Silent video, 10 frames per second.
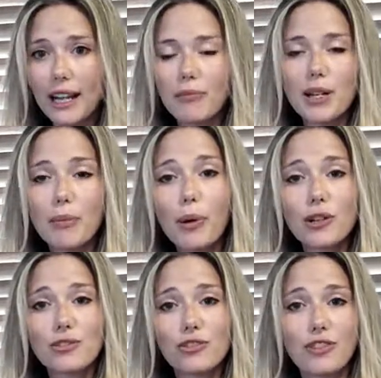I've been a
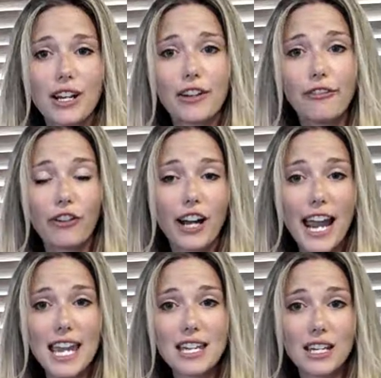personal trainer for
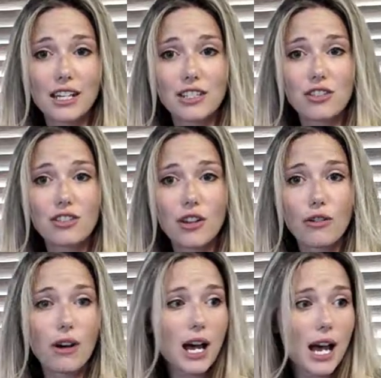8 years, so